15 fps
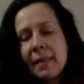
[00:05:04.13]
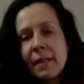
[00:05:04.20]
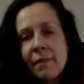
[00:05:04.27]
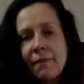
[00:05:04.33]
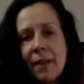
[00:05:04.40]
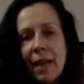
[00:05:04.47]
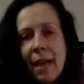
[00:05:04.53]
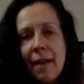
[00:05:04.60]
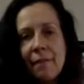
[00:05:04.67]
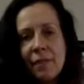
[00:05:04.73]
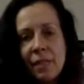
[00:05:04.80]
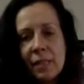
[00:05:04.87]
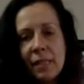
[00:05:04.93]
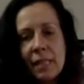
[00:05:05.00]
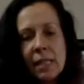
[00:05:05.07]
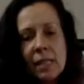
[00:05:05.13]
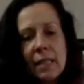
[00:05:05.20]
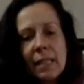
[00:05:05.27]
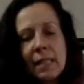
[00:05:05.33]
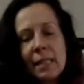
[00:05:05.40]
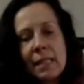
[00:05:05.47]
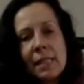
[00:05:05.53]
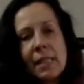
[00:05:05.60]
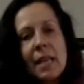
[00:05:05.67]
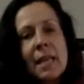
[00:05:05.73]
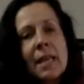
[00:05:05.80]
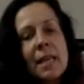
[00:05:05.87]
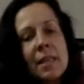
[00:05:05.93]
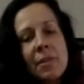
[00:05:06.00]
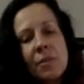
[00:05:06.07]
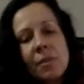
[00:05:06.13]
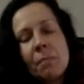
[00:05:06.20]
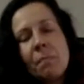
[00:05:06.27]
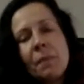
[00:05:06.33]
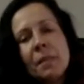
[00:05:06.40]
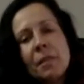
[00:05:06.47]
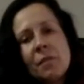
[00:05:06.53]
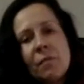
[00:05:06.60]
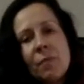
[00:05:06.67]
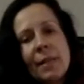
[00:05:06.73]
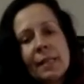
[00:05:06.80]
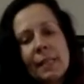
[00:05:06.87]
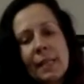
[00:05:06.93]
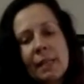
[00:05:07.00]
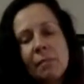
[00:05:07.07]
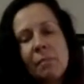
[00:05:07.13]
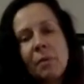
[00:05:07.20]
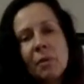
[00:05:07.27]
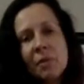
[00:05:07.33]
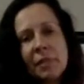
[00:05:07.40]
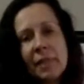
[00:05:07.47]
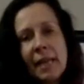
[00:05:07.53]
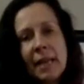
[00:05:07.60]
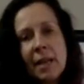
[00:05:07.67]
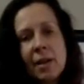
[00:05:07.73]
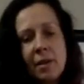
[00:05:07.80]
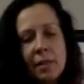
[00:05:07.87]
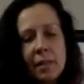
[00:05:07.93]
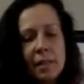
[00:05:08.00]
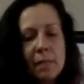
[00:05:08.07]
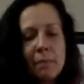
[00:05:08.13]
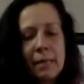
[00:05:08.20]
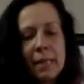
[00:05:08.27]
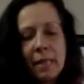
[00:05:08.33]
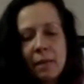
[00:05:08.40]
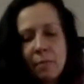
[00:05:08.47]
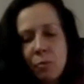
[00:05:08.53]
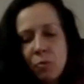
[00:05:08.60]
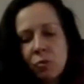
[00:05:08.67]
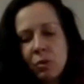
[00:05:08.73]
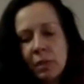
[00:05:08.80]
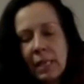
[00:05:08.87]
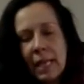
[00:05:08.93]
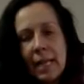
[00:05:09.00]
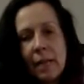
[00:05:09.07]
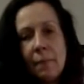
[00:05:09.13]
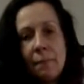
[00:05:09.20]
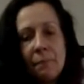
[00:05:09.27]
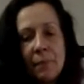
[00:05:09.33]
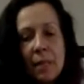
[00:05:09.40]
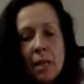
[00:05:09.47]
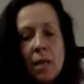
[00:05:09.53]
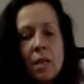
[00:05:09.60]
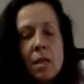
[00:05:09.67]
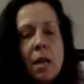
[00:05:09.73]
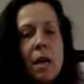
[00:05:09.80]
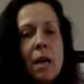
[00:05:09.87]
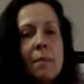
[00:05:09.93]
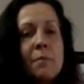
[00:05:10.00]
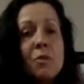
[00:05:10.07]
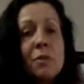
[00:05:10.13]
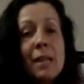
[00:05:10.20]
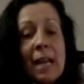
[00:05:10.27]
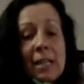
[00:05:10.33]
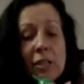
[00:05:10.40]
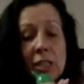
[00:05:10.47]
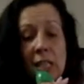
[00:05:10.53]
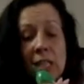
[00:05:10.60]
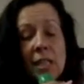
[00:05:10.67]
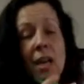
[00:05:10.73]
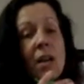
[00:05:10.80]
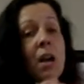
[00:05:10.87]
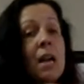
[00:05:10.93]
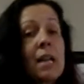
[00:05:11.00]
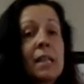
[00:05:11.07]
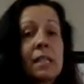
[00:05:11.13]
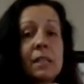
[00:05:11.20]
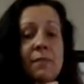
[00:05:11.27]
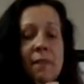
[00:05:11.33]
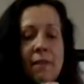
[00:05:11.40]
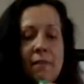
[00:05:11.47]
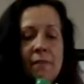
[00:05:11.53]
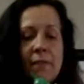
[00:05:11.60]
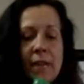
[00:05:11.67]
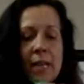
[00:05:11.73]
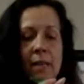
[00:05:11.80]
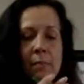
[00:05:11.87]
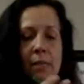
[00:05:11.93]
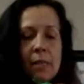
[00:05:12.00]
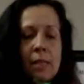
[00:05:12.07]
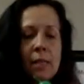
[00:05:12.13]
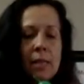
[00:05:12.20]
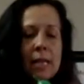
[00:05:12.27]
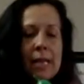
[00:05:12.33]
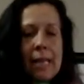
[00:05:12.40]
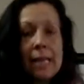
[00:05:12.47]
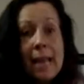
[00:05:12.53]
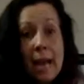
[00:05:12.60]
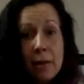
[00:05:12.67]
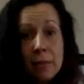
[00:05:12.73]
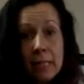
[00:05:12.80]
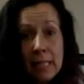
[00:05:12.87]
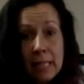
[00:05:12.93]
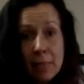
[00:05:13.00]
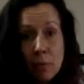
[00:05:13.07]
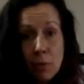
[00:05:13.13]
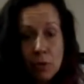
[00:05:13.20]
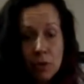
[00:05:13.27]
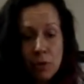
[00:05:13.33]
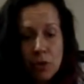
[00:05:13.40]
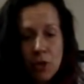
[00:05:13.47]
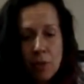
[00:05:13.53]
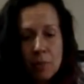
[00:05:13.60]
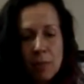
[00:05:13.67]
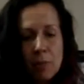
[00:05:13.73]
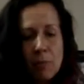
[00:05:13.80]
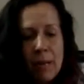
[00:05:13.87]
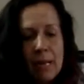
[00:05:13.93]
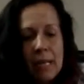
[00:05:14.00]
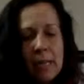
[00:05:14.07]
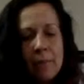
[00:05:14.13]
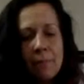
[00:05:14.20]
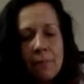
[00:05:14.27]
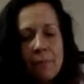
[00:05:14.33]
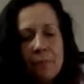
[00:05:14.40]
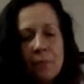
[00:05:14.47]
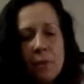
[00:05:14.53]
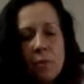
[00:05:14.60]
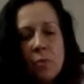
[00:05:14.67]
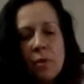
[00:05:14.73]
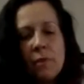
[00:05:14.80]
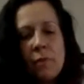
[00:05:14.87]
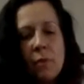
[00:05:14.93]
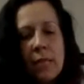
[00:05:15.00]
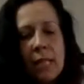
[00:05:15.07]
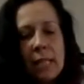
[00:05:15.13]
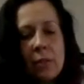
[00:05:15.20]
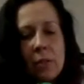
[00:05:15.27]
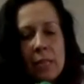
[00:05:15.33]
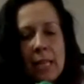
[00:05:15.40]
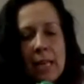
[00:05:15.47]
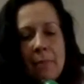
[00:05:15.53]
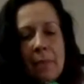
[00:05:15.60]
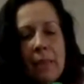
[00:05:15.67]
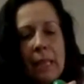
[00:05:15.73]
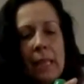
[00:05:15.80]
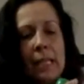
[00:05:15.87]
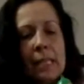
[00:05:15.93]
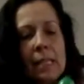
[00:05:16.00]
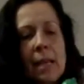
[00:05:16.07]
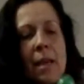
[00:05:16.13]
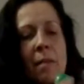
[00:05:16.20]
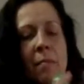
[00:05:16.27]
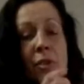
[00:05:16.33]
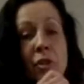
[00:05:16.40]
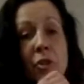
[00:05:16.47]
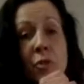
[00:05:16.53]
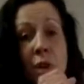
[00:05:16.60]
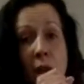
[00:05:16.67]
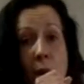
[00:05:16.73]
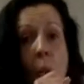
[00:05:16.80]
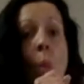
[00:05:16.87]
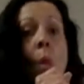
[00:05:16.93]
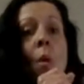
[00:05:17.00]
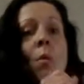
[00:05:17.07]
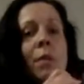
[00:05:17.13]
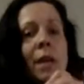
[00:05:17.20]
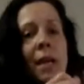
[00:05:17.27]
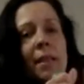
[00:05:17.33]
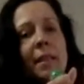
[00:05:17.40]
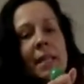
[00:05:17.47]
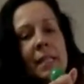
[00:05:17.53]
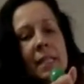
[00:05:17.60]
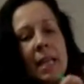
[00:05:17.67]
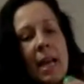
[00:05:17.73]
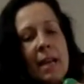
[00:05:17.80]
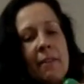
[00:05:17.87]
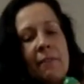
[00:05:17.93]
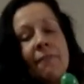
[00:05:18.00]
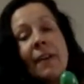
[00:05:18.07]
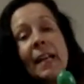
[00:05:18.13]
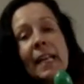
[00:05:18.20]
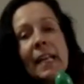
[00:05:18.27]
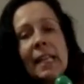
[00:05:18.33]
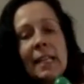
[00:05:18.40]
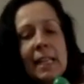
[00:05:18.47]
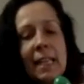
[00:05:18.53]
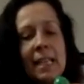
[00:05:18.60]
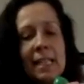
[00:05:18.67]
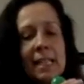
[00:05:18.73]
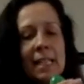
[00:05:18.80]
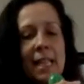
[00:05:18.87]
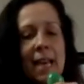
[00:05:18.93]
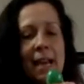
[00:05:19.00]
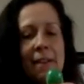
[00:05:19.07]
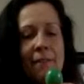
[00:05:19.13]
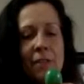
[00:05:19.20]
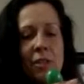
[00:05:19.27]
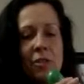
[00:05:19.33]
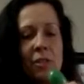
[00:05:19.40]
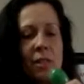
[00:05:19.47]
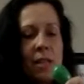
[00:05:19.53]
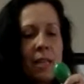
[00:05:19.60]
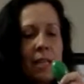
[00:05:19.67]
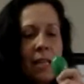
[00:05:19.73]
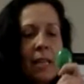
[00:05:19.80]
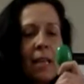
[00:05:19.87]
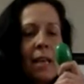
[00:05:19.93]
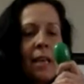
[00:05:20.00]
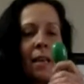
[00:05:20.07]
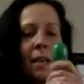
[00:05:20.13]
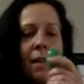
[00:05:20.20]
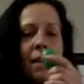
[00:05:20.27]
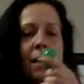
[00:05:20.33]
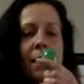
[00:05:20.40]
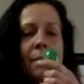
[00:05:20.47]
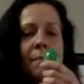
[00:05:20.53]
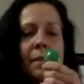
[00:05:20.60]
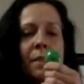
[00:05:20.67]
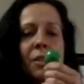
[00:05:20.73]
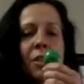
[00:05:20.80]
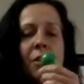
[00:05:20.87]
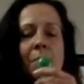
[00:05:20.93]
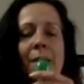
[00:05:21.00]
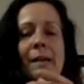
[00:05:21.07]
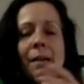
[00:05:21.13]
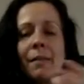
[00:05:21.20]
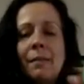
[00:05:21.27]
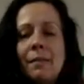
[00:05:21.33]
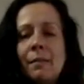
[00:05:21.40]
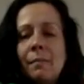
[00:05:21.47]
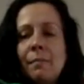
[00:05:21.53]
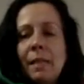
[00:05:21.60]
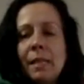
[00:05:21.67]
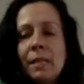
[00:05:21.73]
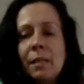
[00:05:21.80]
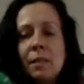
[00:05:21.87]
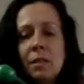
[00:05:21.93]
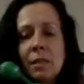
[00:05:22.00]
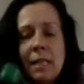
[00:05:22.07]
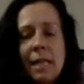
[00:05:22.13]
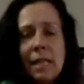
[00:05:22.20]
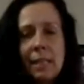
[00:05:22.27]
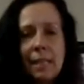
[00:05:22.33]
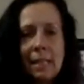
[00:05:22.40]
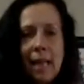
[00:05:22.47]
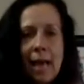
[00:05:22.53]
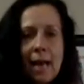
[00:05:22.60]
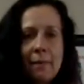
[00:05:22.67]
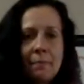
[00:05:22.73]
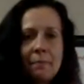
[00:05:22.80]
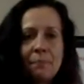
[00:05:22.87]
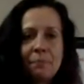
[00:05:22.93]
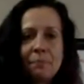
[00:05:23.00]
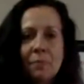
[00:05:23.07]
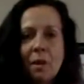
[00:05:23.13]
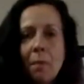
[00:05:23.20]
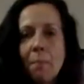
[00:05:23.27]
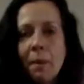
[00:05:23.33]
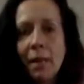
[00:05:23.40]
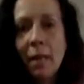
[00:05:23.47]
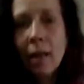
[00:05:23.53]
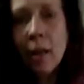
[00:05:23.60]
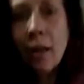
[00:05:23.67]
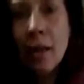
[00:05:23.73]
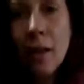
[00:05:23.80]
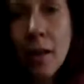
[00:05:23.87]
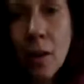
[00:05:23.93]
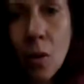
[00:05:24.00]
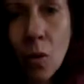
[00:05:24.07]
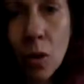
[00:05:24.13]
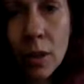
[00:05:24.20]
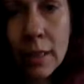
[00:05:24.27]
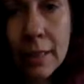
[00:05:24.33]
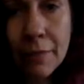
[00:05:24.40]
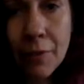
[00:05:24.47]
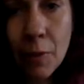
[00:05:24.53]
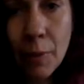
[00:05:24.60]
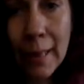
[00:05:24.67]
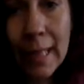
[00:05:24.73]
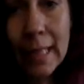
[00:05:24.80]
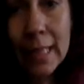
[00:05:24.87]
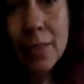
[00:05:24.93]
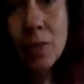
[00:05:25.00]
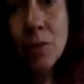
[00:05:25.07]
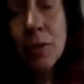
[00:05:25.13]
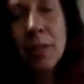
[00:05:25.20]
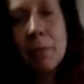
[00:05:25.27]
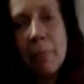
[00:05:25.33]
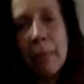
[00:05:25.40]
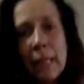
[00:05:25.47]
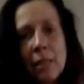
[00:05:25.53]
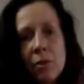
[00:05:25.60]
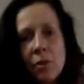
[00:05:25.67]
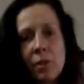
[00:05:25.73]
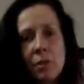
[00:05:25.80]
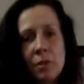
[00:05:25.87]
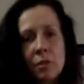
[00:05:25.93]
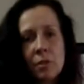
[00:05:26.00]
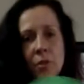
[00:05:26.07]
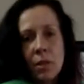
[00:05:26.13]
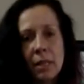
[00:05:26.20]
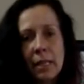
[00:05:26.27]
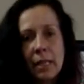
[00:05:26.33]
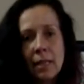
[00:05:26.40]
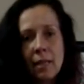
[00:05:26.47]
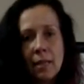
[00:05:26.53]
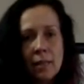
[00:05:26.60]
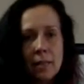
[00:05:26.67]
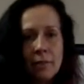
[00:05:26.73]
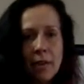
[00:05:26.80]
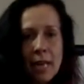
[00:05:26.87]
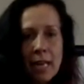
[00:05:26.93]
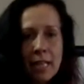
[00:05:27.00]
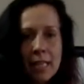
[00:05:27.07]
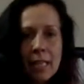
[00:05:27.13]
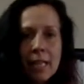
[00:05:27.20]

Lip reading: then if I have this tail like this, there's a bunch of ways I could pull the air to make it a poodle tail. You can actually suck on it. It's very funny, but nowadays with all the germ spreading, we're avoiding those type of things. But you could, and then it's kind of funny, and the kids laugh that you suck it into your mouth, and it makes a little tail like that. But all different ways you could make your little doggy, right?